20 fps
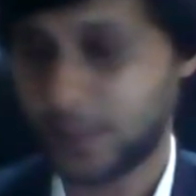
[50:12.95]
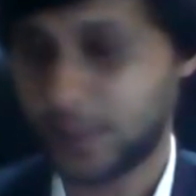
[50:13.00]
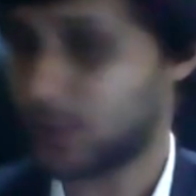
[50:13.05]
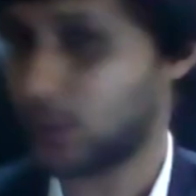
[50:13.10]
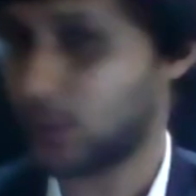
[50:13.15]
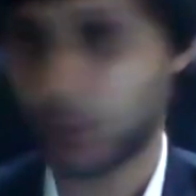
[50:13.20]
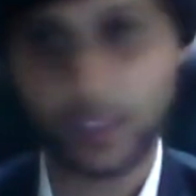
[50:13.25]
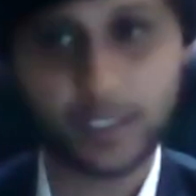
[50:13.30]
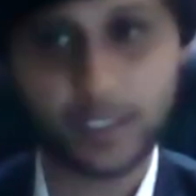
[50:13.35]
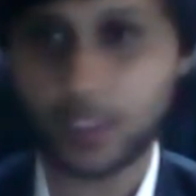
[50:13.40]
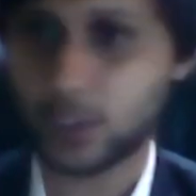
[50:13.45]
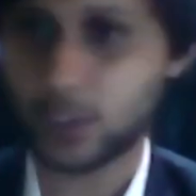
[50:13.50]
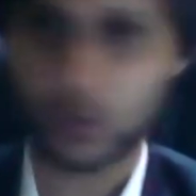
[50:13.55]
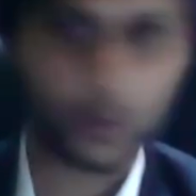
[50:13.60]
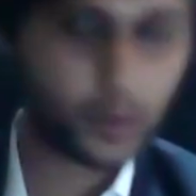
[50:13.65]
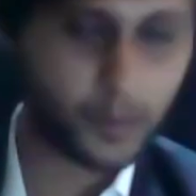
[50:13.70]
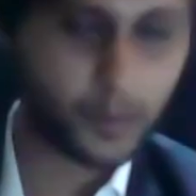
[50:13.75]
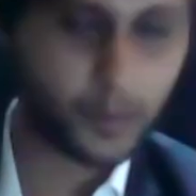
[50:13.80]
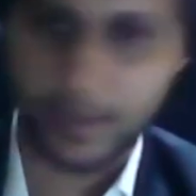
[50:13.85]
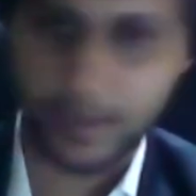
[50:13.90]
It's not just
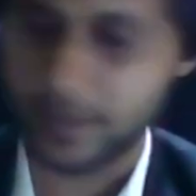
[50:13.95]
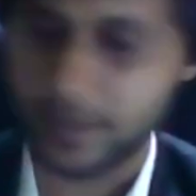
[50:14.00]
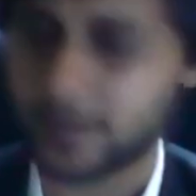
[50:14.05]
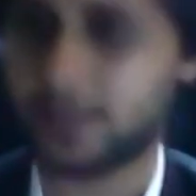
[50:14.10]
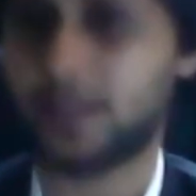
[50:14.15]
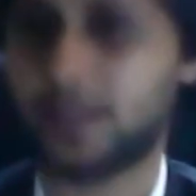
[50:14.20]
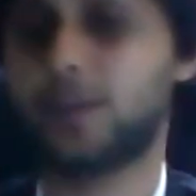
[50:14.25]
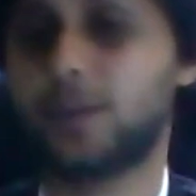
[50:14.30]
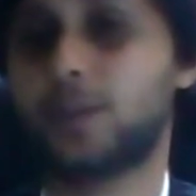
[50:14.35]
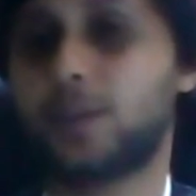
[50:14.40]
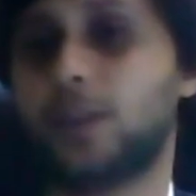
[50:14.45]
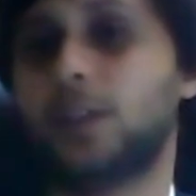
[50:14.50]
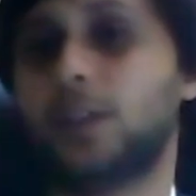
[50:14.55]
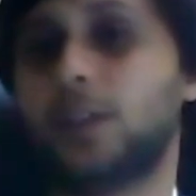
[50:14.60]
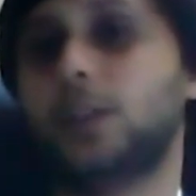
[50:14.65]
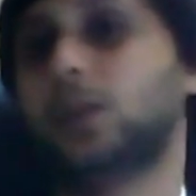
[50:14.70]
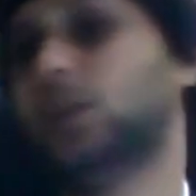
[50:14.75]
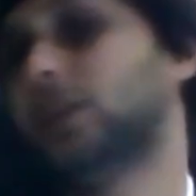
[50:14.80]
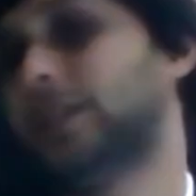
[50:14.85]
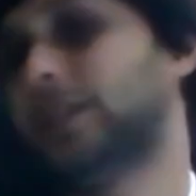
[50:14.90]
2 rupees. That was on a
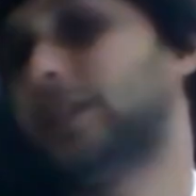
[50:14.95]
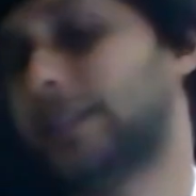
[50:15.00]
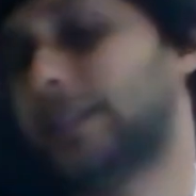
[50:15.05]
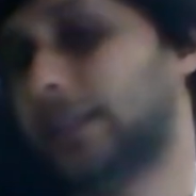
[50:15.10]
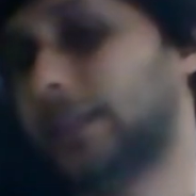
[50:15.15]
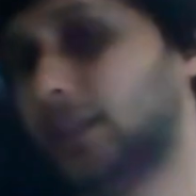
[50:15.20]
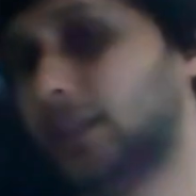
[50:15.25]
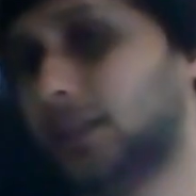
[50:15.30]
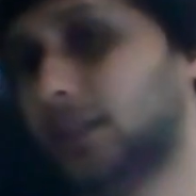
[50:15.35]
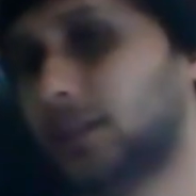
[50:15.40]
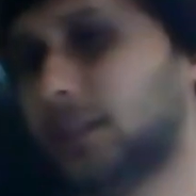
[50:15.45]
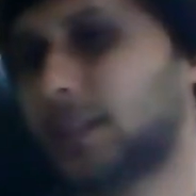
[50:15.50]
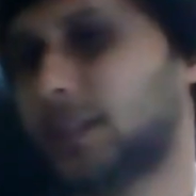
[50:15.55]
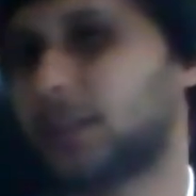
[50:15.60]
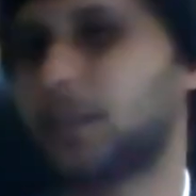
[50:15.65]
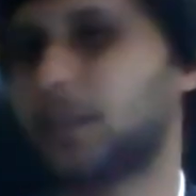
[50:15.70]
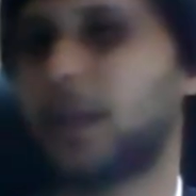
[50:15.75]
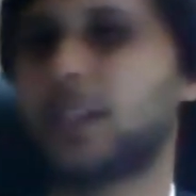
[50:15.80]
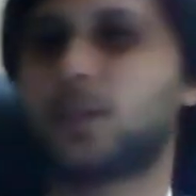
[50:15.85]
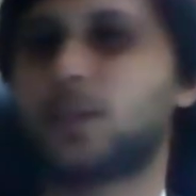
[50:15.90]
lower scale.
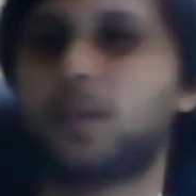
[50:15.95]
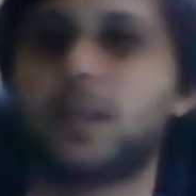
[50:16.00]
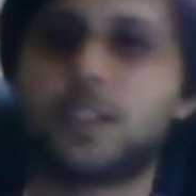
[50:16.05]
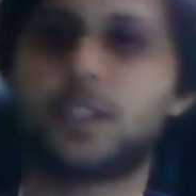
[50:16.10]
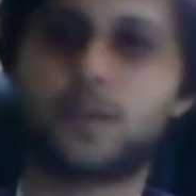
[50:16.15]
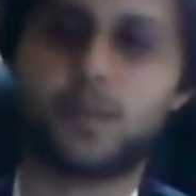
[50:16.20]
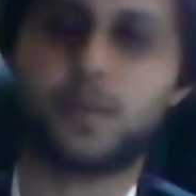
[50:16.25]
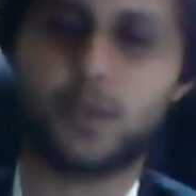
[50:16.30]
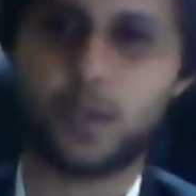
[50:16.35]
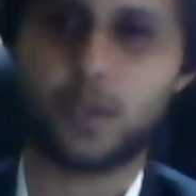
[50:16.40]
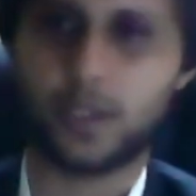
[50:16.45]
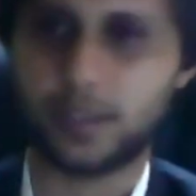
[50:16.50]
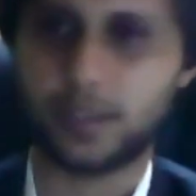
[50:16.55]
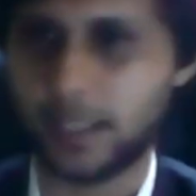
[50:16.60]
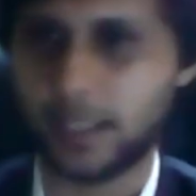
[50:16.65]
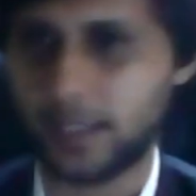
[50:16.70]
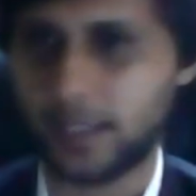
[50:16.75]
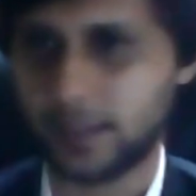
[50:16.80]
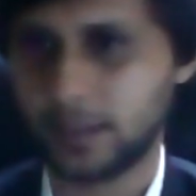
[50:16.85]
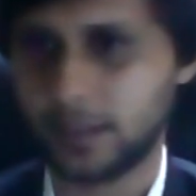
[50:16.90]
It's much, much beyond
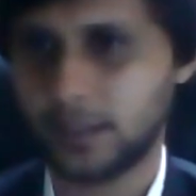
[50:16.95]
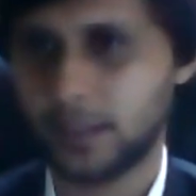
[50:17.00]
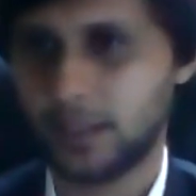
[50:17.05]
that.